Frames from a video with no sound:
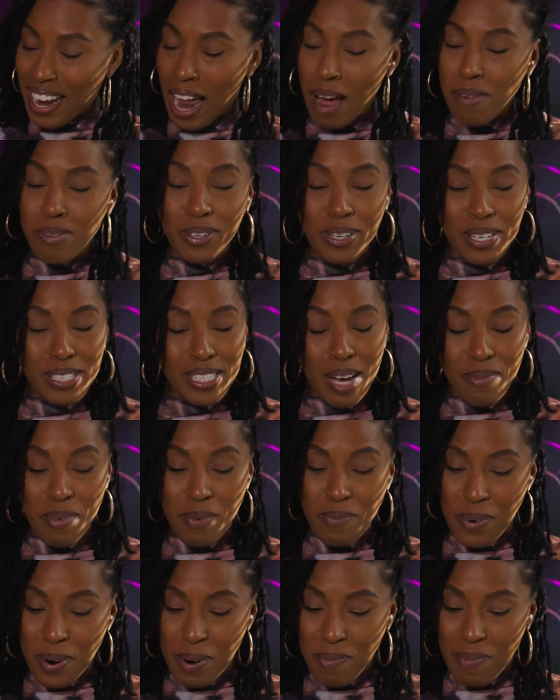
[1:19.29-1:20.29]
And you're going to tell me
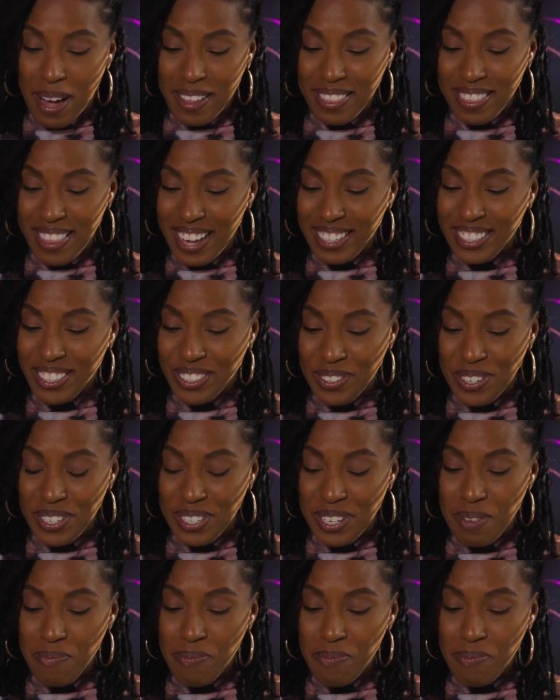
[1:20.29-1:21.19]
more about that shortly,